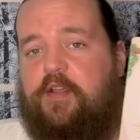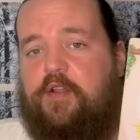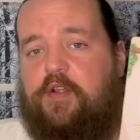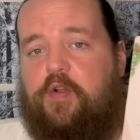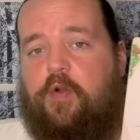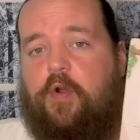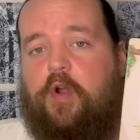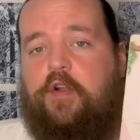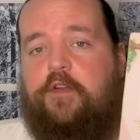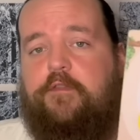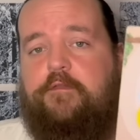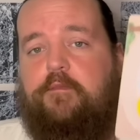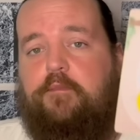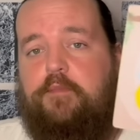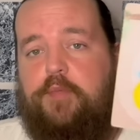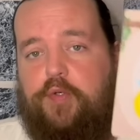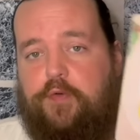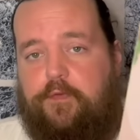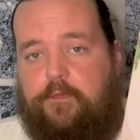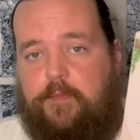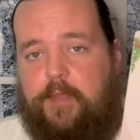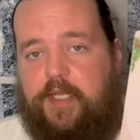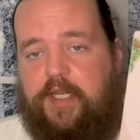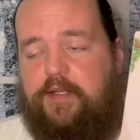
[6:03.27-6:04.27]
a card of
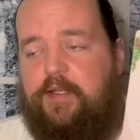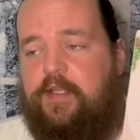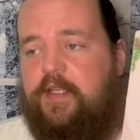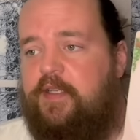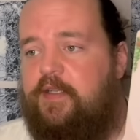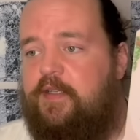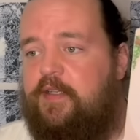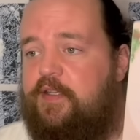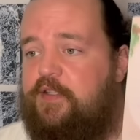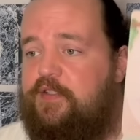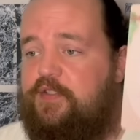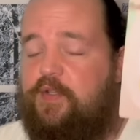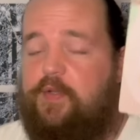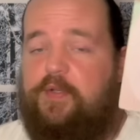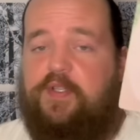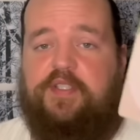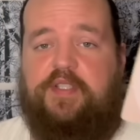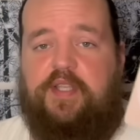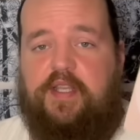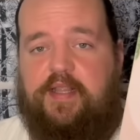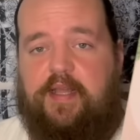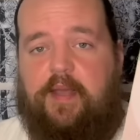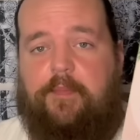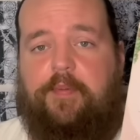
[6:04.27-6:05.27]
movement. So you
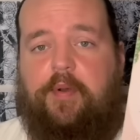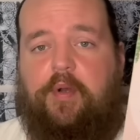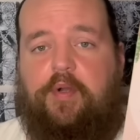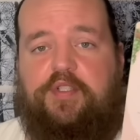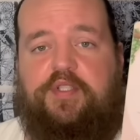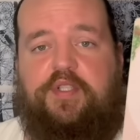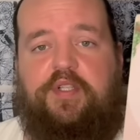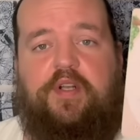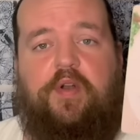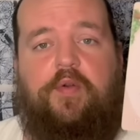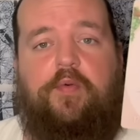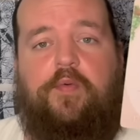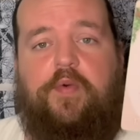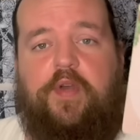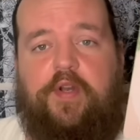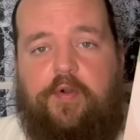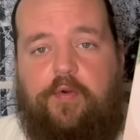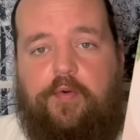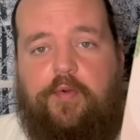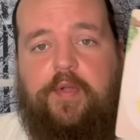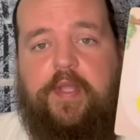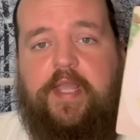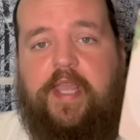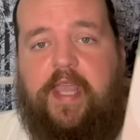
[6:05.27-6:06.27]
see that person, they're literally